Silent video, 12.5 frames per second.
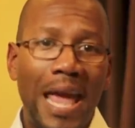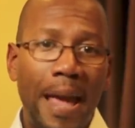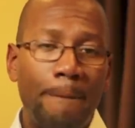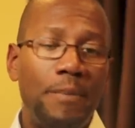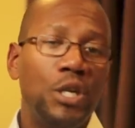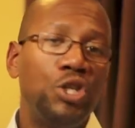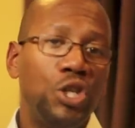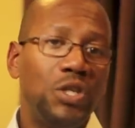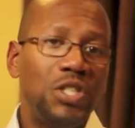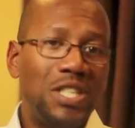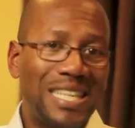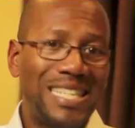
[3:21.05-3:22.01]
ambition
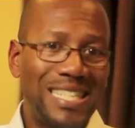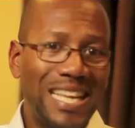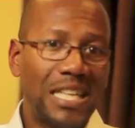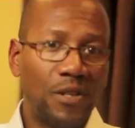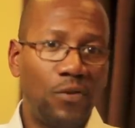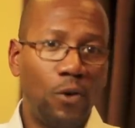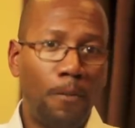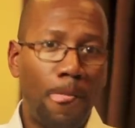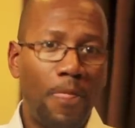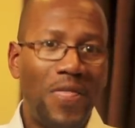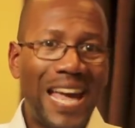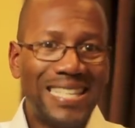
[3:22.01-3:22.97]
successful.
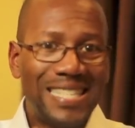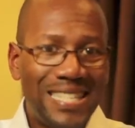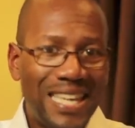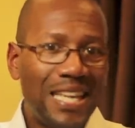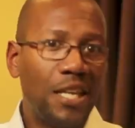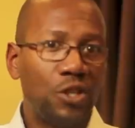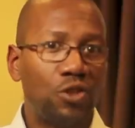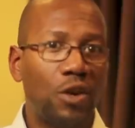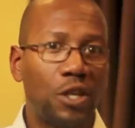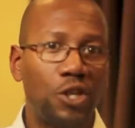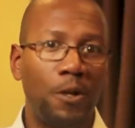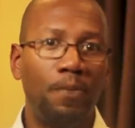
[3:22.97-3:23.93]
That's
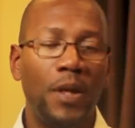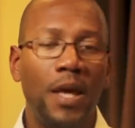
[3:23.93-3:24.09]
deconstruction.